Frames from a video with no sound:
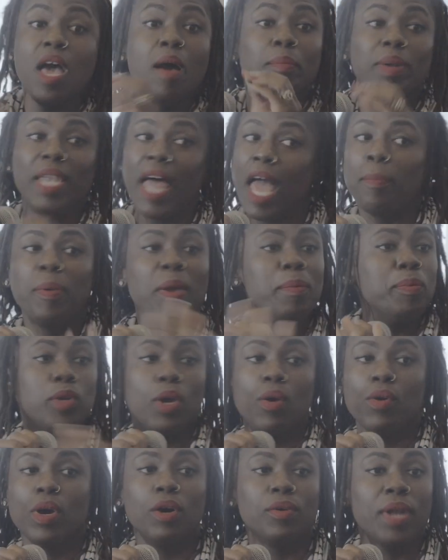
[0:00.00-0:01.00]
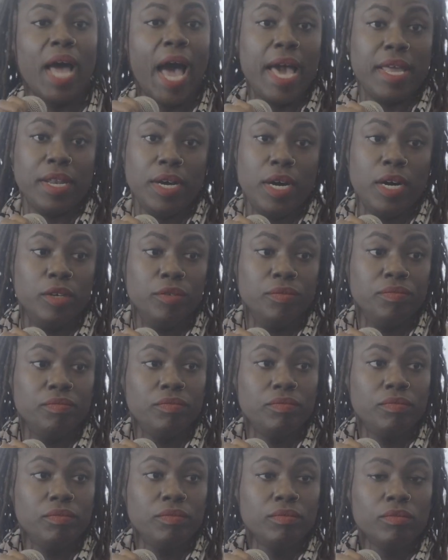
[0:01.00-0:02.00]
black people don't go to Idaho.
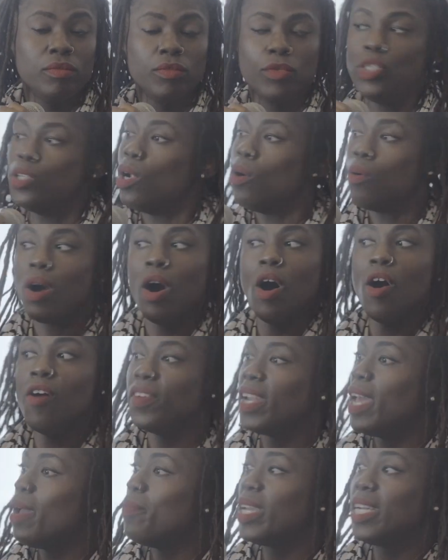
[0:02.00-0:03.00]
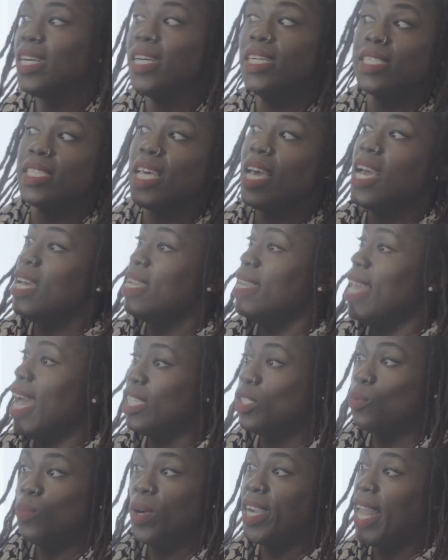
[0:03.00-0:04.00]
You don't go over there because
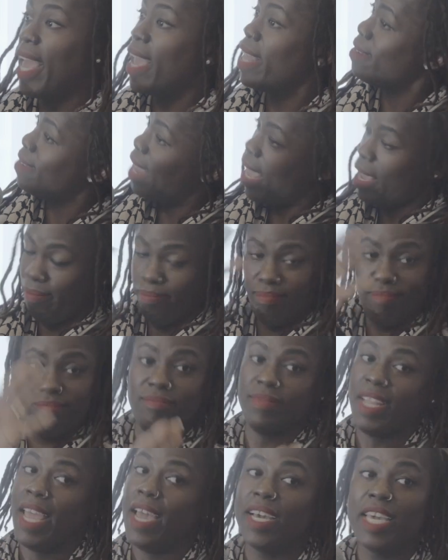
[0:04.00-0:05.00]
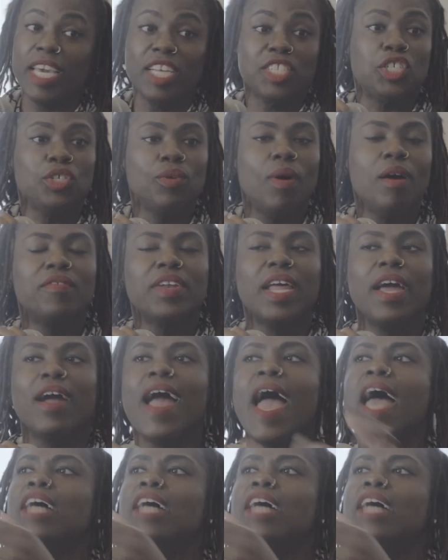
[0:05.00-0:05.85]
that's where they they they'll get you over there.